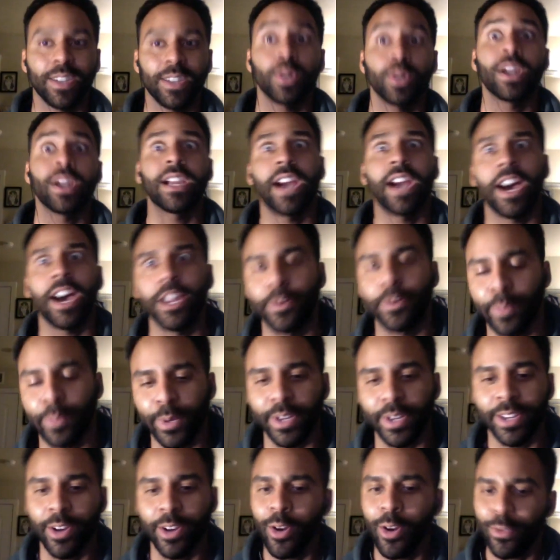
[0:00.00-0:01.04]
I got to put
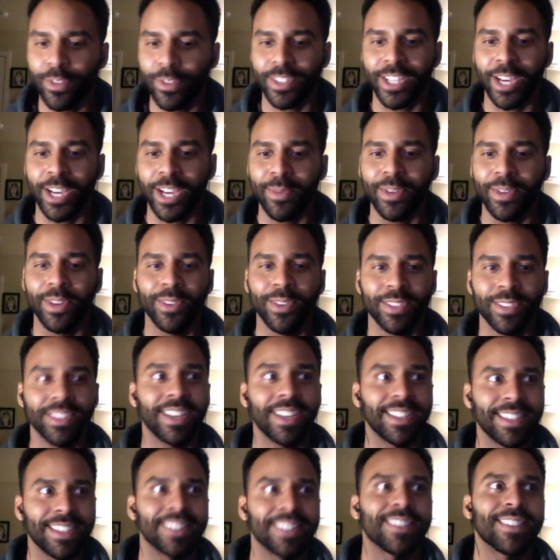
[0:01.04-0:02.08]
in overtime. You know, it's
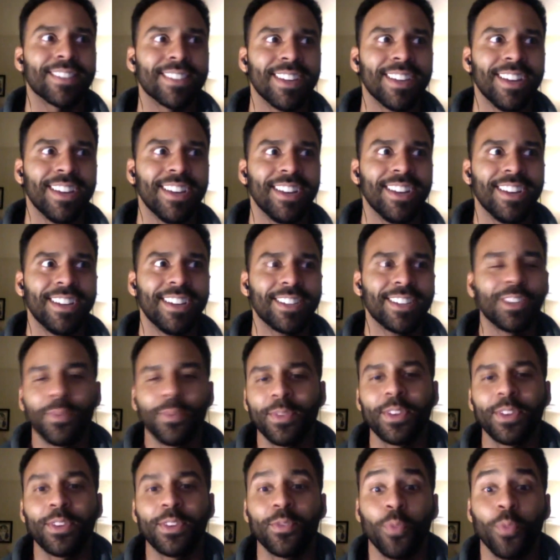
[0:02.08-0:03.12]
like this is
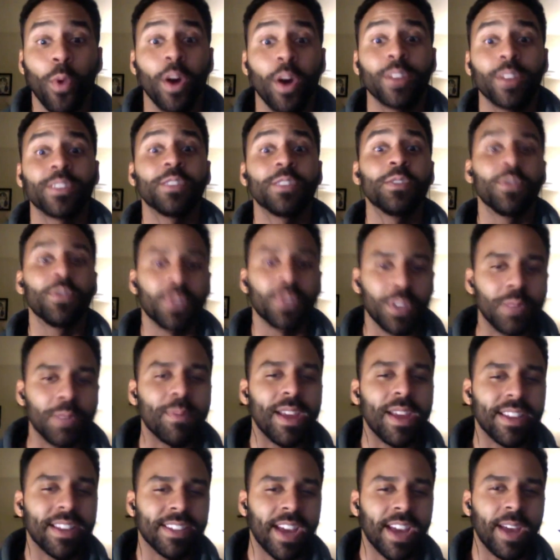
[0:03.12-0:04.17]
something you want to do, so you
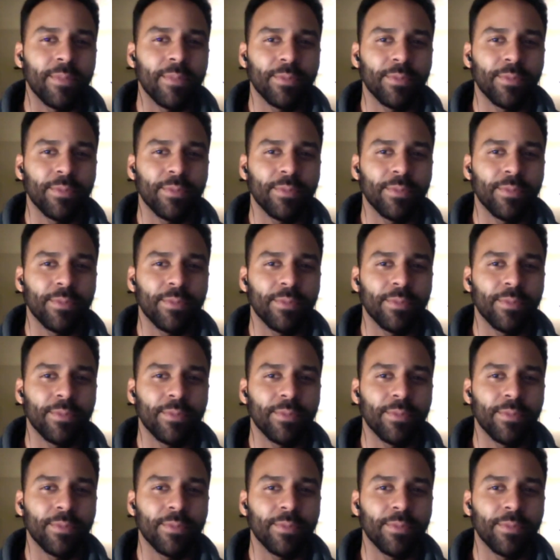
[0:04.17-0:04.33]
make time for